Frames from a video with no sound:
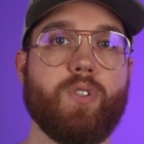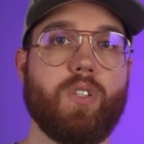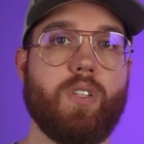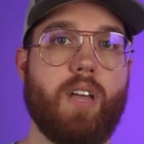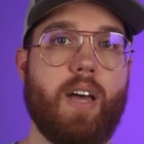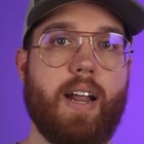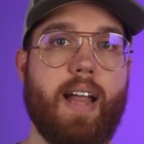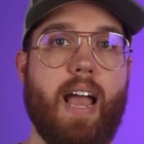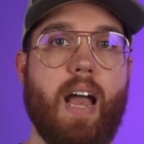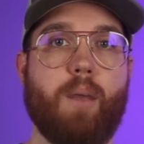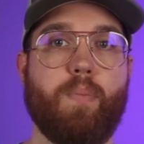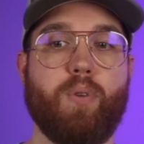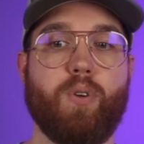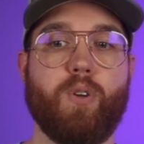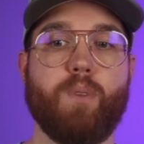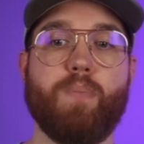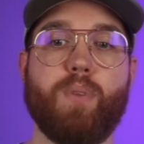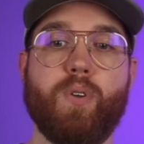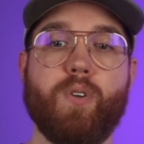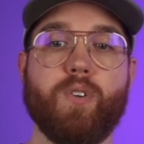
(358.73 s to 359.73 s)
A lot of Apple
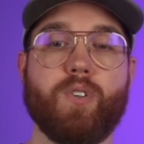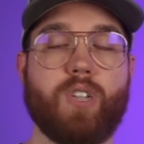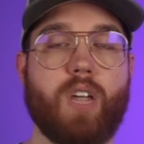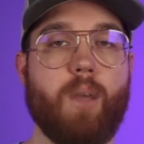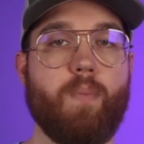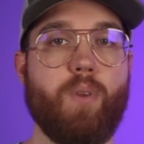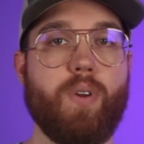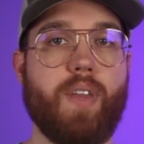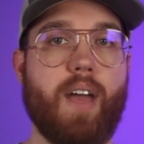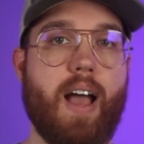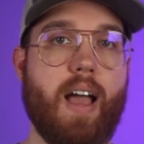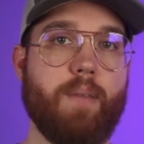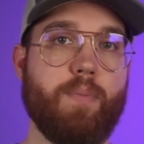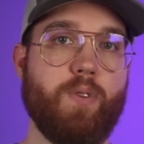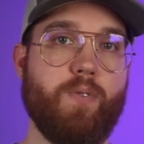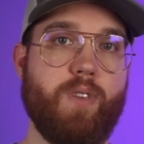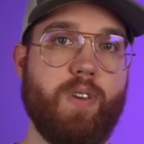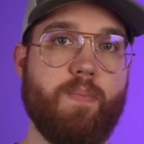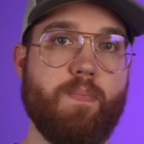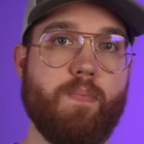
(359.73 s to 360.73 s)
computers come with
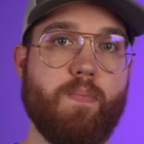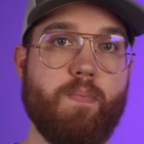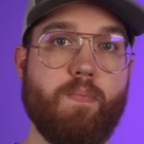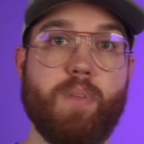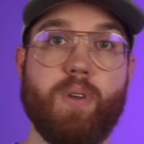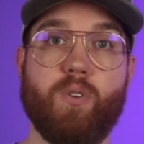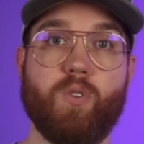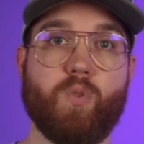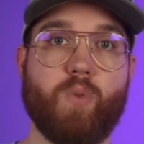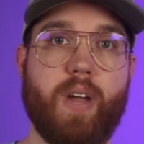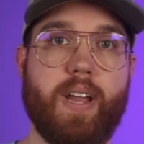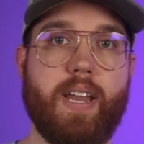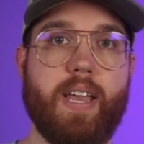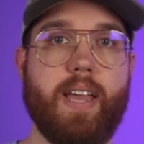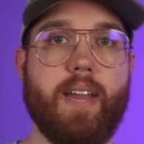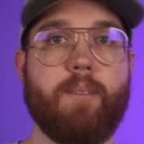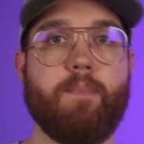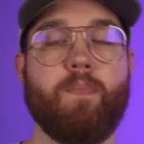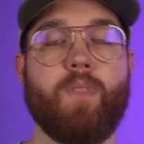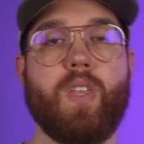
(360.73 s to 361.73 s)
iMovie built right
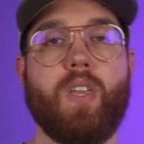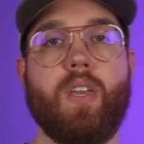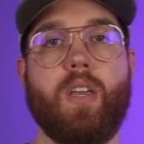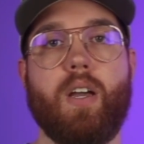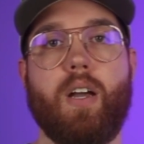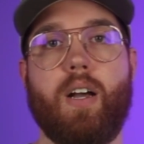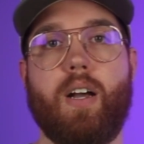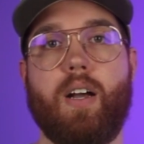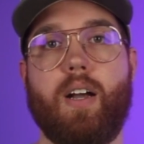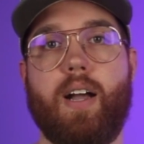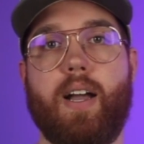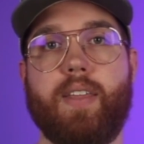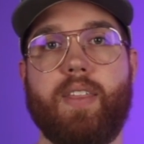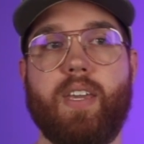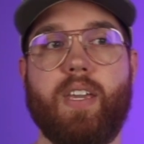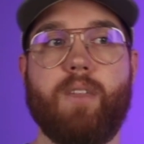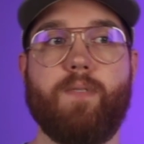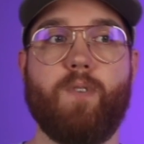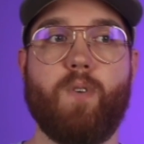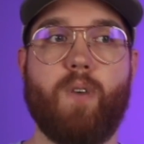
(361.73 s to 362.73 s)
in. I
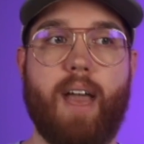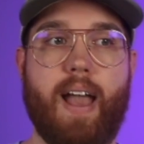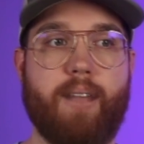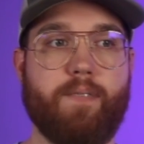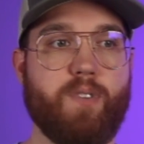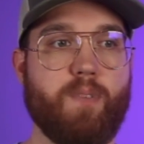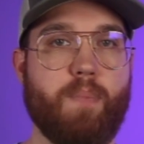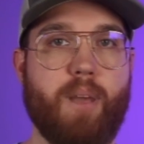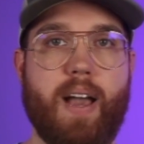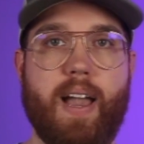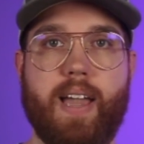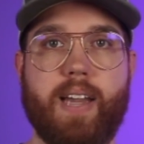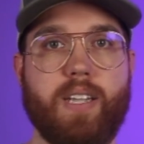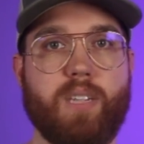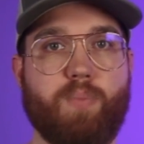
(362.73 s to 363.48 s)
think if you have to buy it, it's